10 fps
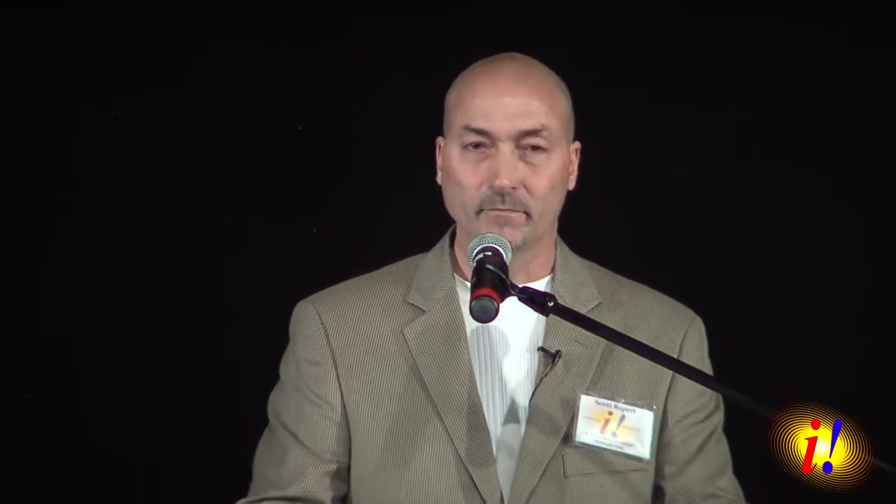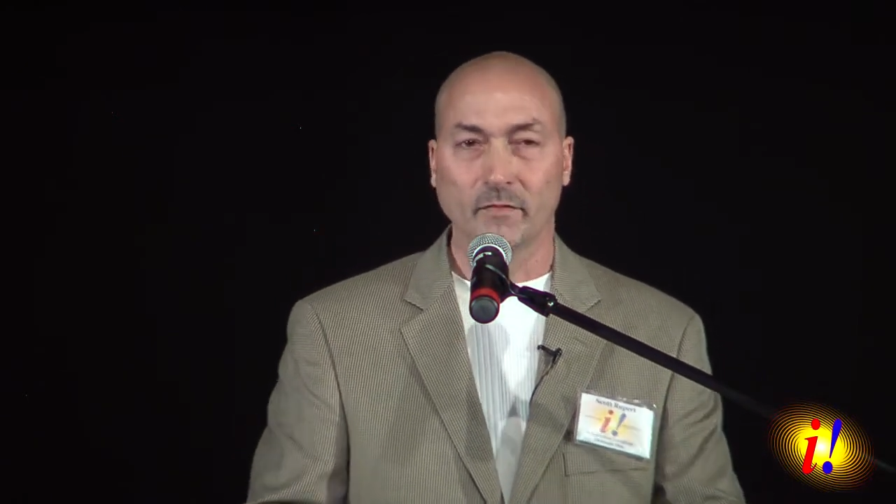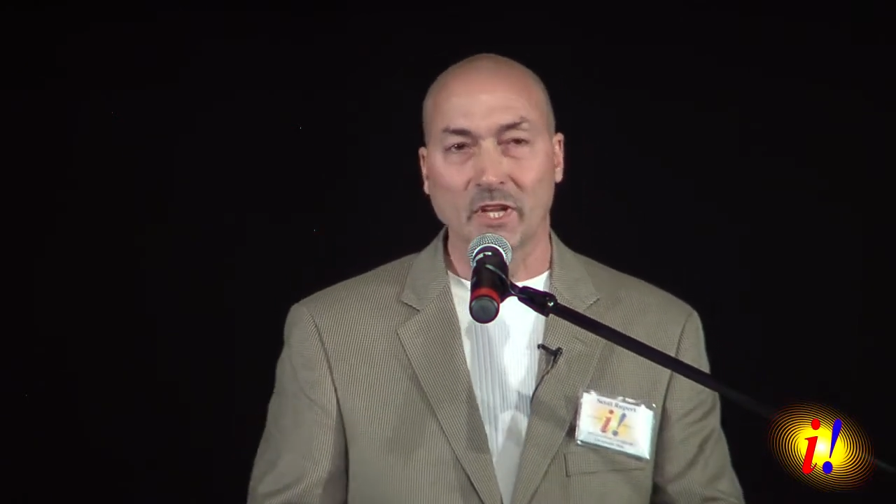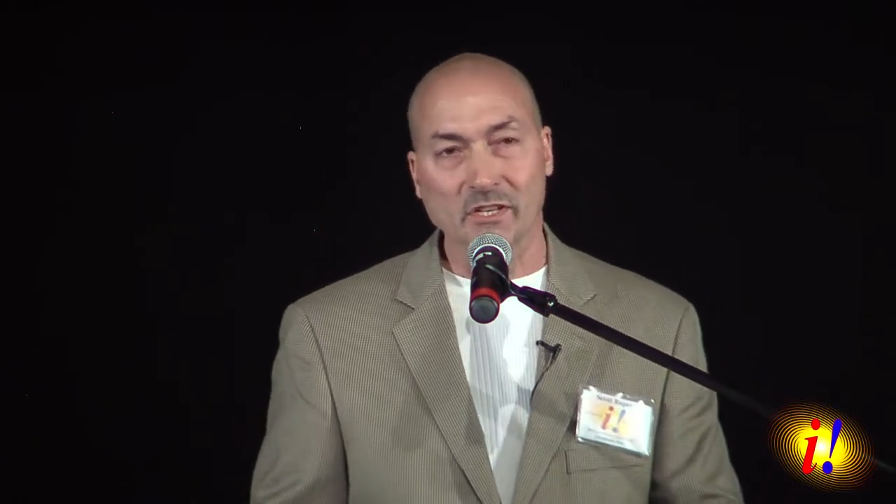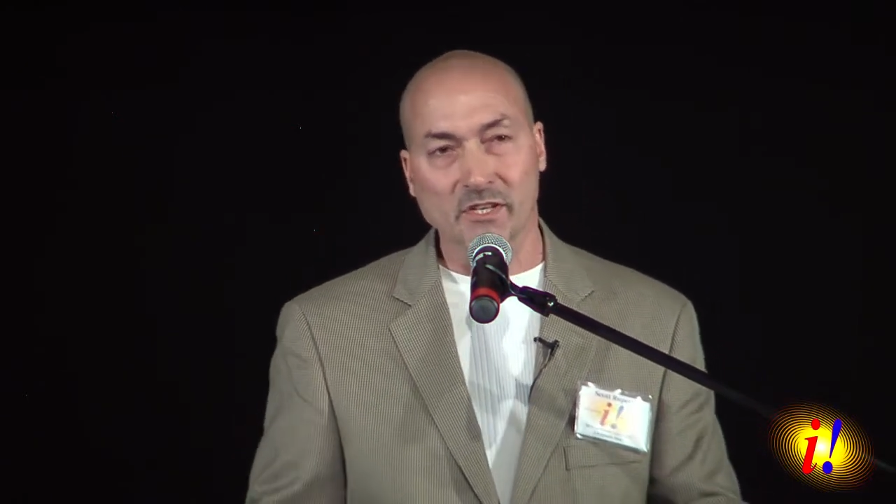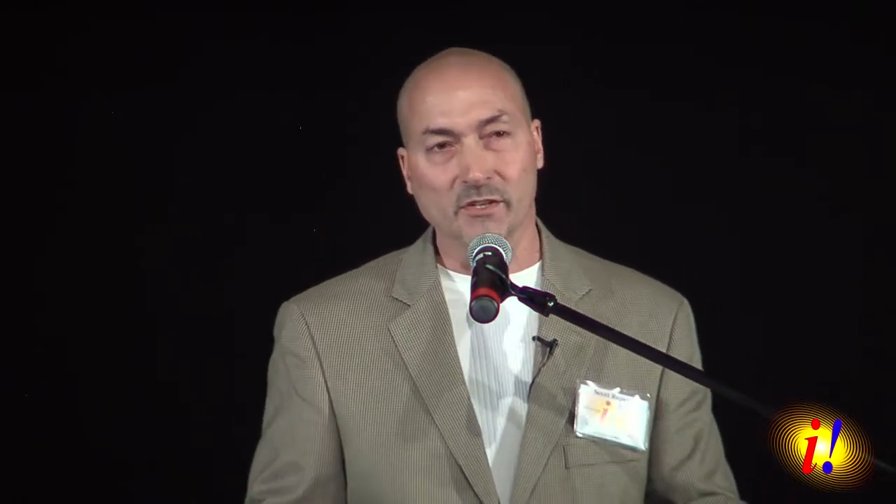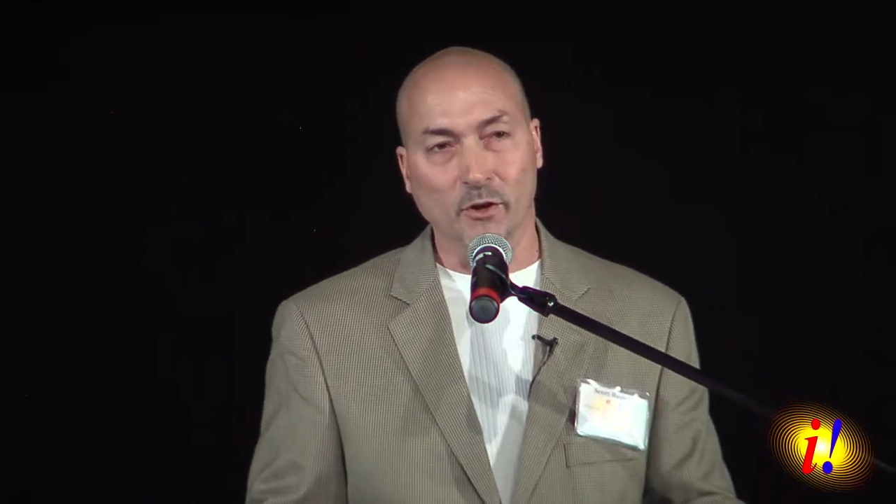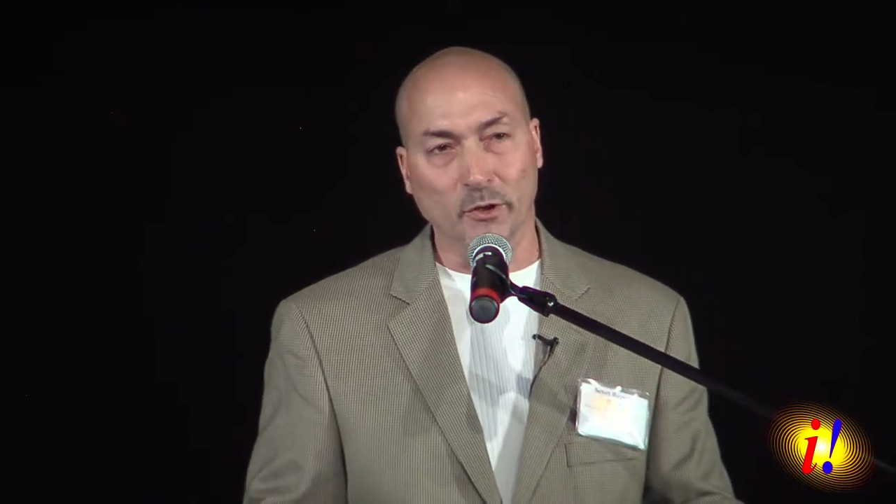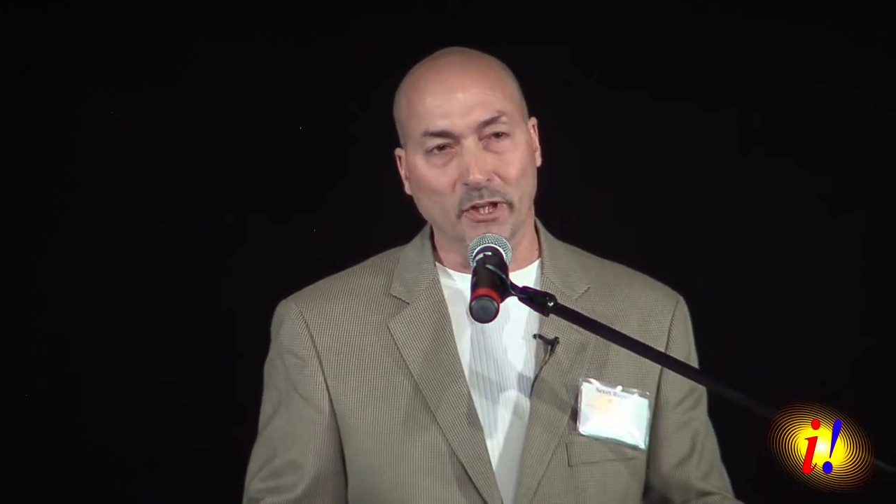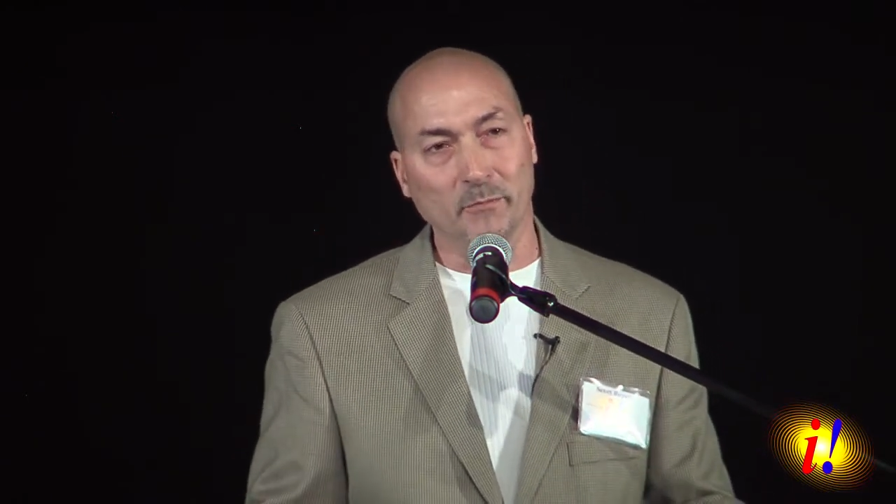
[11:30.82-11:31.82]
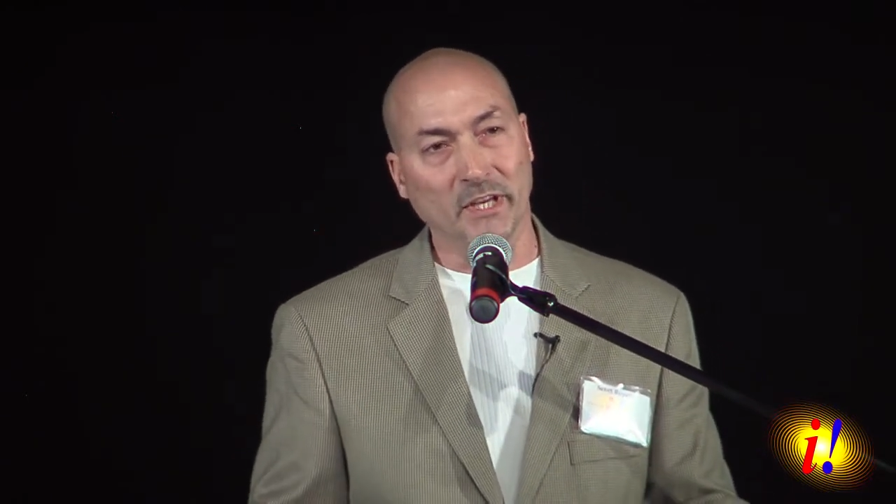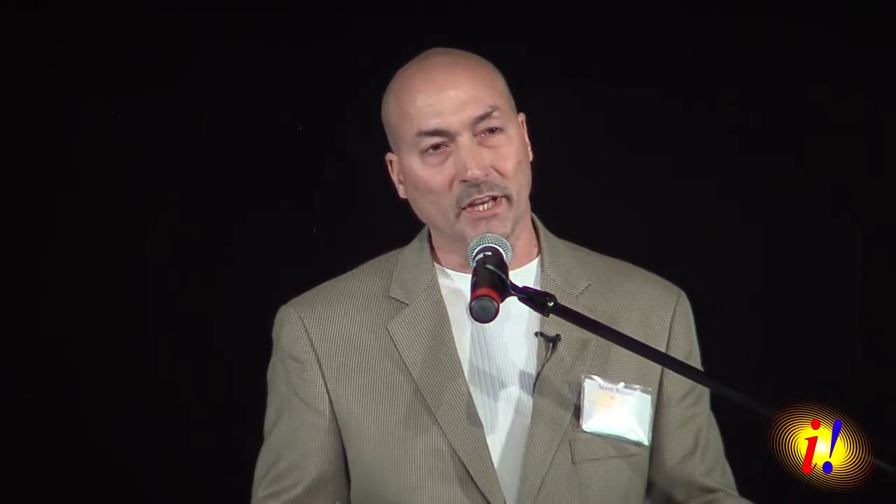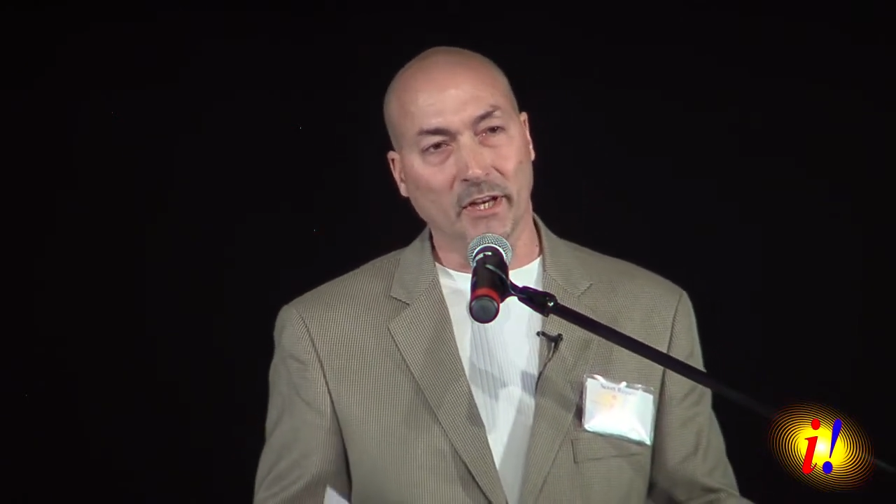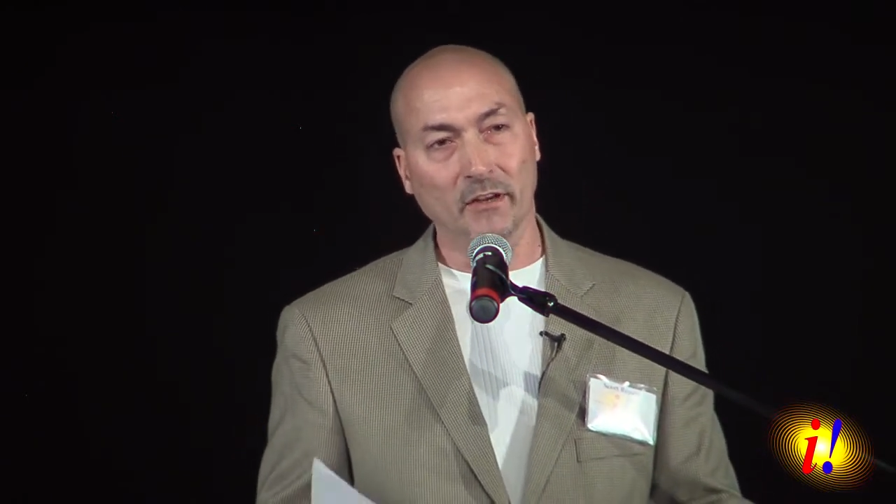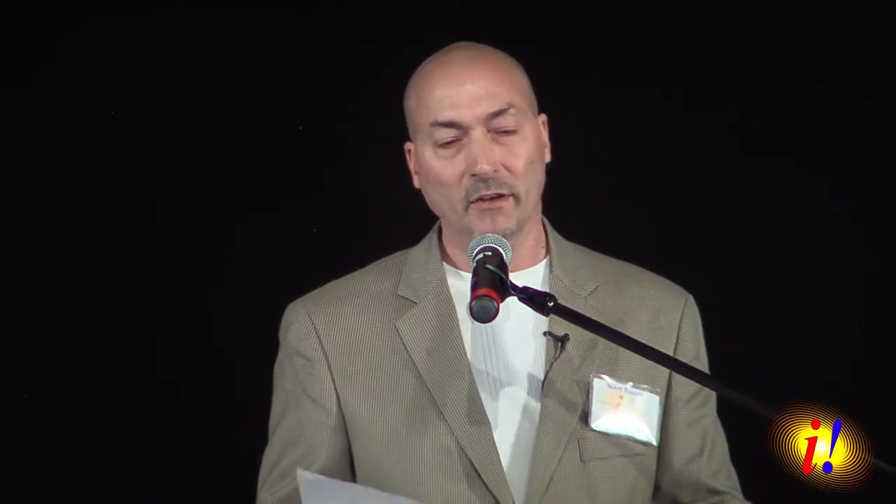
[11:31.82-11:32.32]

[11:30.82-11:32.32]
This is only the beginning